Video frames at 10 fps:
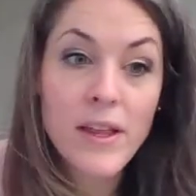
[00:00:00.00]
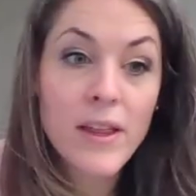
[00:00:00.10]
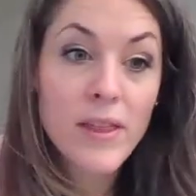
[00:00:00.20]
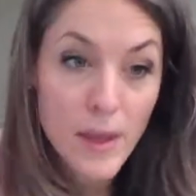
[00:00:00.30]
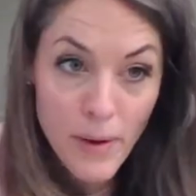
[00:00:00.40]

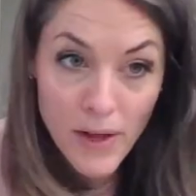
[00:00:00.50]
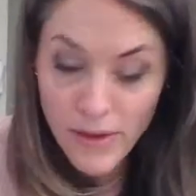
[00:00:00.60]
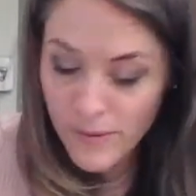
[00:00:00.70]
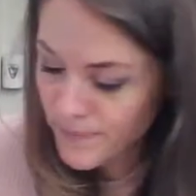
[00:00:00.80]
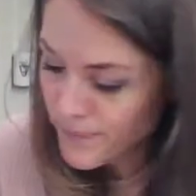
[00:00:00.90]
the
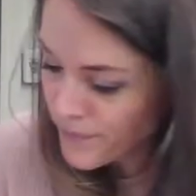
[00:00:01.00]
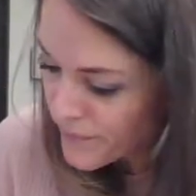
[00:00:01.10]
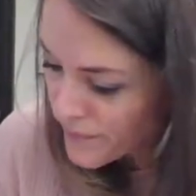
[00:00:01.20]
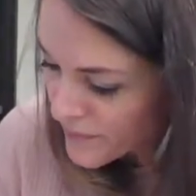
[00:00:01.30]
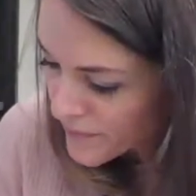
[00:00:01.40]
apothem.
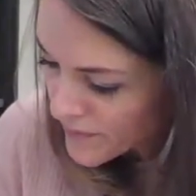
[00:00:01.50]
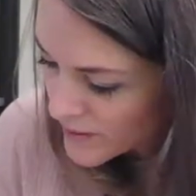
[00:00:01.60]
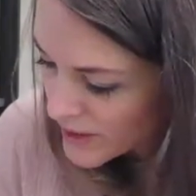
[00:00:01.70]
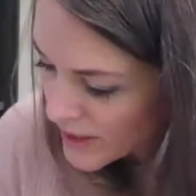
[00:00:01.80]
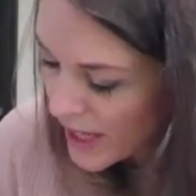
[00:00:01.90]

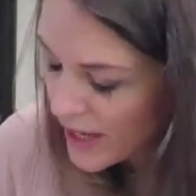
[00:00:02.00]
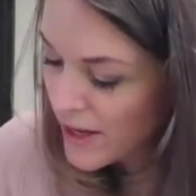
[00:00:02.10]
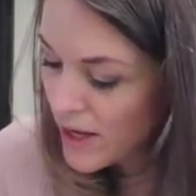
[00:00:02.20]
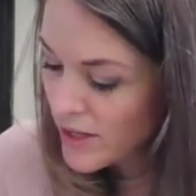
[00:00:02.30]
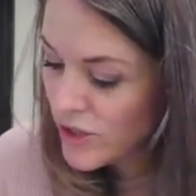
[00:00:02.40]
Okay,
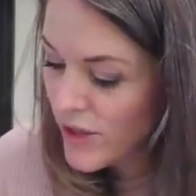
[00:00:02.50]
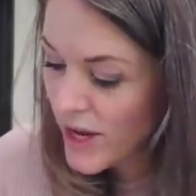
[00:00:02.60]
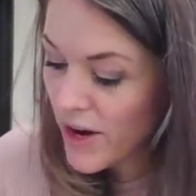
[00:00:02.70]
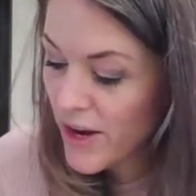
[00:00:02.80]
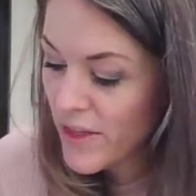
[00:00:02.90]
so the
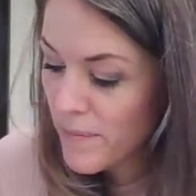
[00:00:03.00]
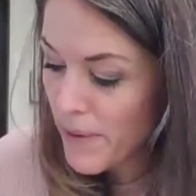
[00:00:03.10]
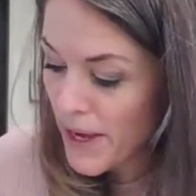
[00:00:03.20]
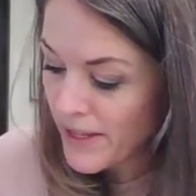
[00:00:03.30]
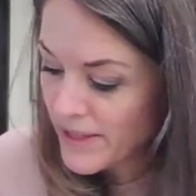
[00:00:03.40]
area of the
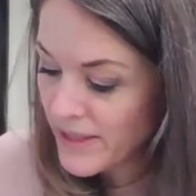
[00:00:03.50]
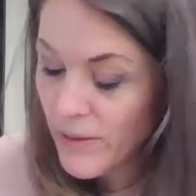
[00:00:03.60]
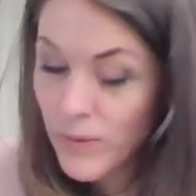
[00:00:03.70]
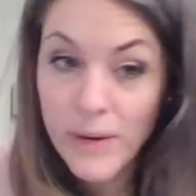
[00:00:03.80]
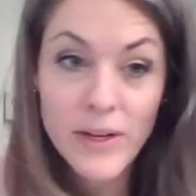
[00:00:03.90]
base,
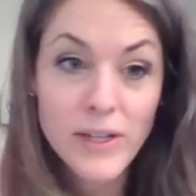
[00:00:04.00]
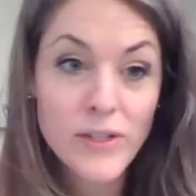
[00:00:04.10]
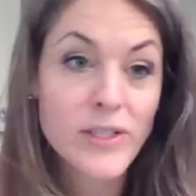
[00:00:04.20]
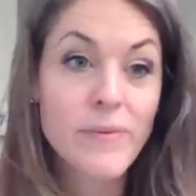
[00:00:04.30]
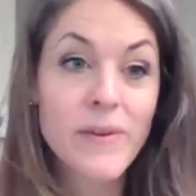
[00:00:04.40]
what I'm going to do
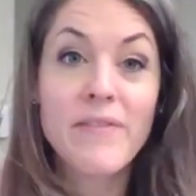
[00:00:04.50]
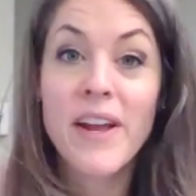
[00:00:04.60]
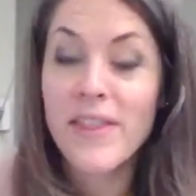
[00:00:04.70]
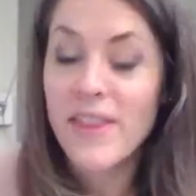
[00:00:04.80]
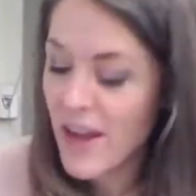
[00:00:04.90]
is I'm going to
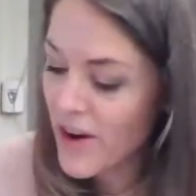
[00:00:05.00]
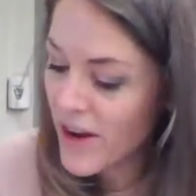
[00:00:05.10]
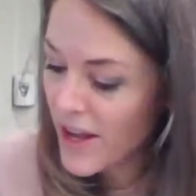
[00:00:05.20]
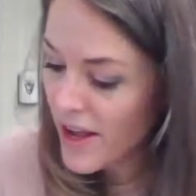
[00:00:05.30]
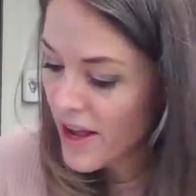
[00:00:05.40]
find the
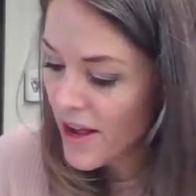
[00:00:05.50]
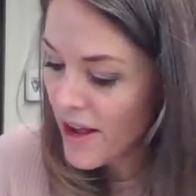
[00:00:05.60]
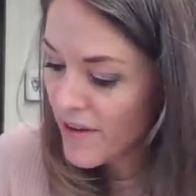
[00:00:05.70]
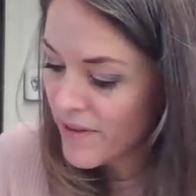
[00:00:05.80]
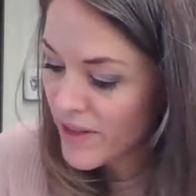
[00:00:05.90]
area
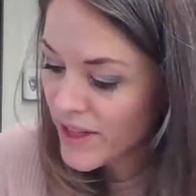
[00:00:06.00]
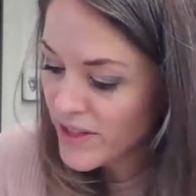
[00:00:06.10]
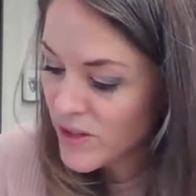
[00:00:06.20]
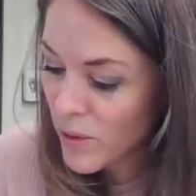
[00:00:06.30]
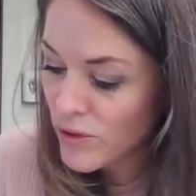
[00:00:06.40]
of
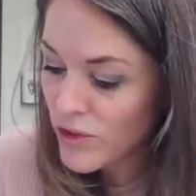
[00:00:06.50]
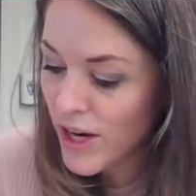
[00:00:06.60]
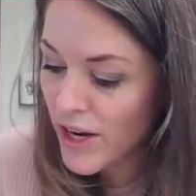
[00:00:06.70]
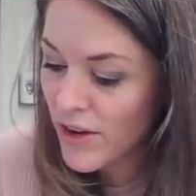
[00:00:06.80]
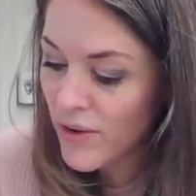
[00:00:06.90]
this whole
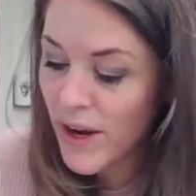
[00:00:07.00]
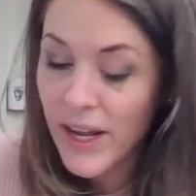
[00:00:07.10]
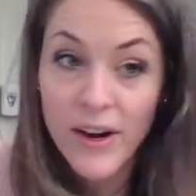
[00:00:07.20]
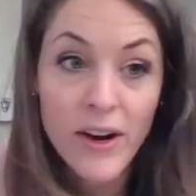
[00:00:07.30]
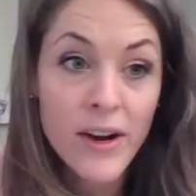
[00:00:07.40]
triangle right
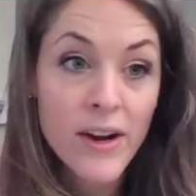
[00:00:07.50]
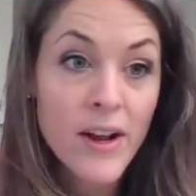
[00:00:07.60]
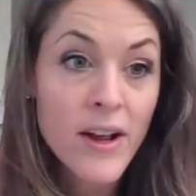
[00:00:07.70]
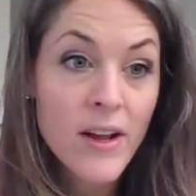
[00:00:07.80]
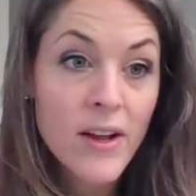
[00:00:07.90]
here.
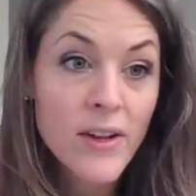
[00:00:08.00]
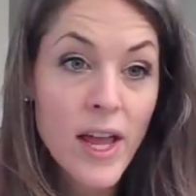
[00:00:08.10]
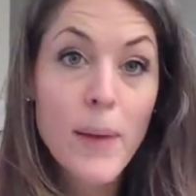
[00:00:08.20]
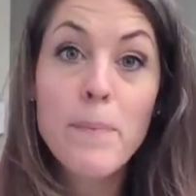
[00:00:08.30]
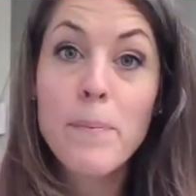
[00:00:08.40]

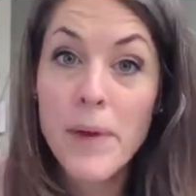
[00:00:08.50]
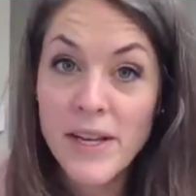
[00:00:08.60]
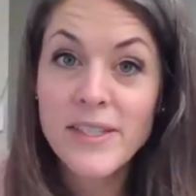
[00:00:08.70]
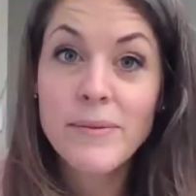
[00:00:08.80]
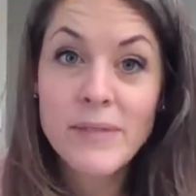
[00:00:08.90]
Okay,
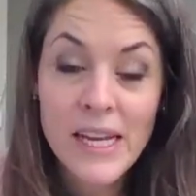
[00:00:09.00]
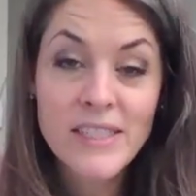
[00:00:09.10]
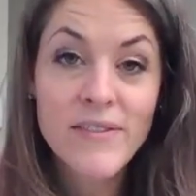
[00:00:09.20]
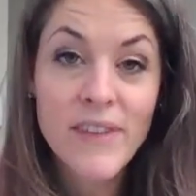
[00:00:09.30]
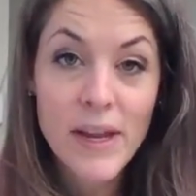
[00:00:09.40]
base times height
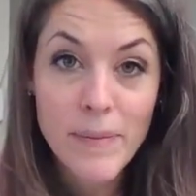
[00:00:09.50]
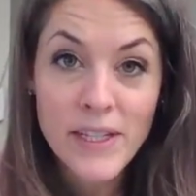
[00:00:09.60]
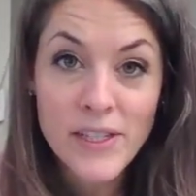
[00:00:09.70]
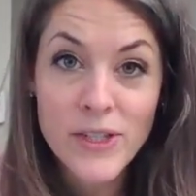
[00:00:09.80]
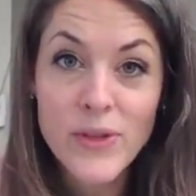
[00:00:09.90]
divided by
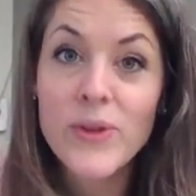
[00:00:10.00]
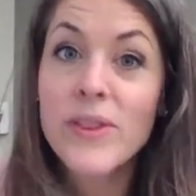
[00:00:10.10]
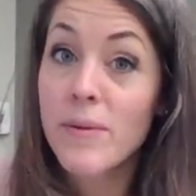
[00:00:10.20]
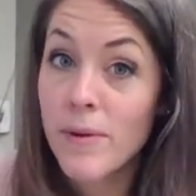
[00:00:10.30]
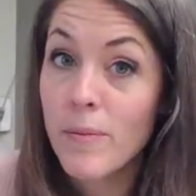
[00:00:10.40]
2, then
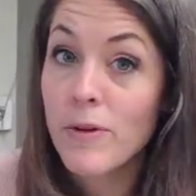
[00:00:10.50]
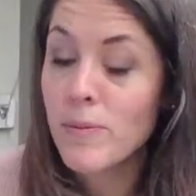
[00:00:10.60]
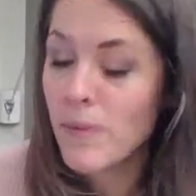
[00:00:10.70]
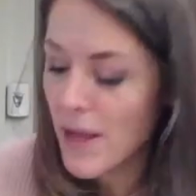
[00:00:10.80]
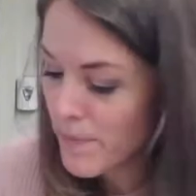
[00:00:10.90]
I'm going to
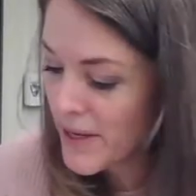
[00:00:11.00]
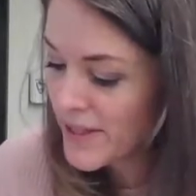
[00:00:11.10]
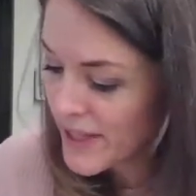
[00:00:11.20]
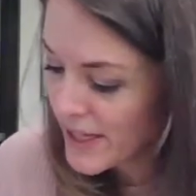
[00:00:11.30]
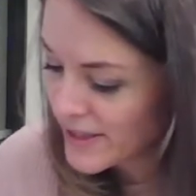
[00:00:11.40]
multiply it by
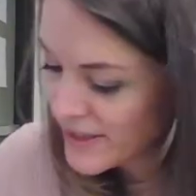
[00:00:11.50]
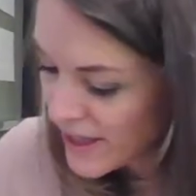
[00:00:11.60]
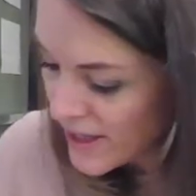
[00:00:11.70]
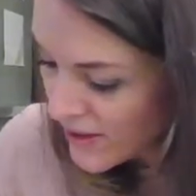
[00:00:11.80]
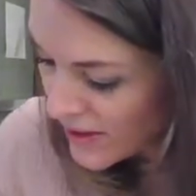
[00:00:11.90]
6.
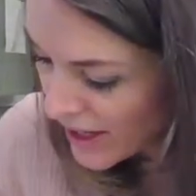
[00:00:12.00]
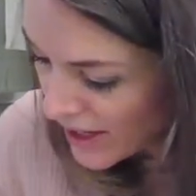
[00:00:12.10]
Okay,